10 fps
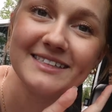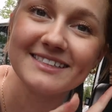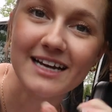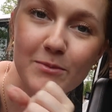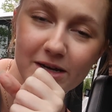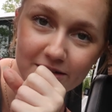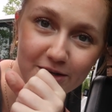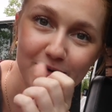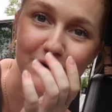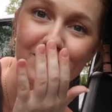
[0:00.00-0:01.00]
It's time to
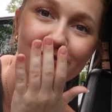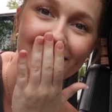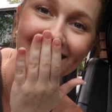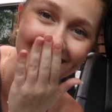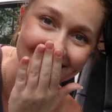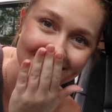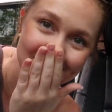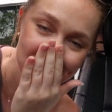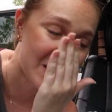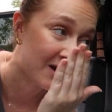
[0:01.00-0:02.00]
unload all of this.
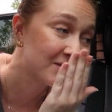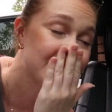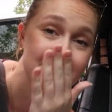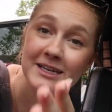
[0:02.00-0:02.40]
Wow, this is